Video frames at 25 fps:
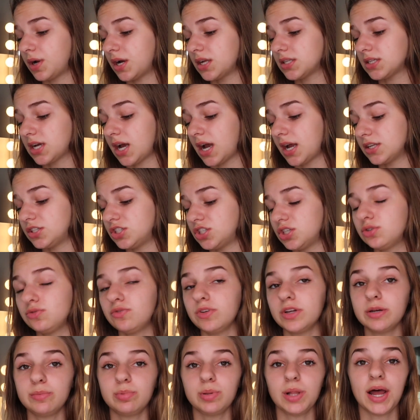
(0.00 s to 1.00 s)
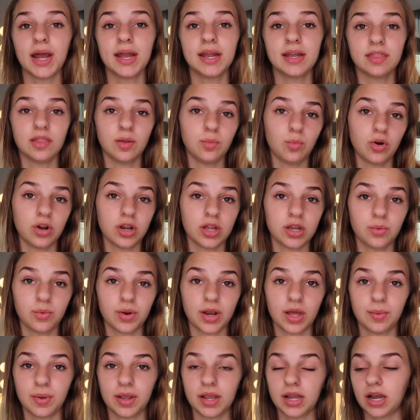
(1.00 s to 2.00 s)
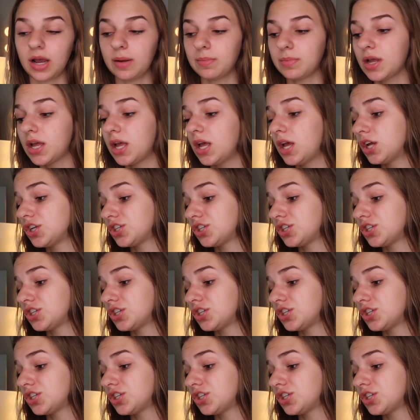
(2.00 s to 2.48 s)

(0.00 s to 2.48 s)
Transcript: but I do reapply in the morning when I wake up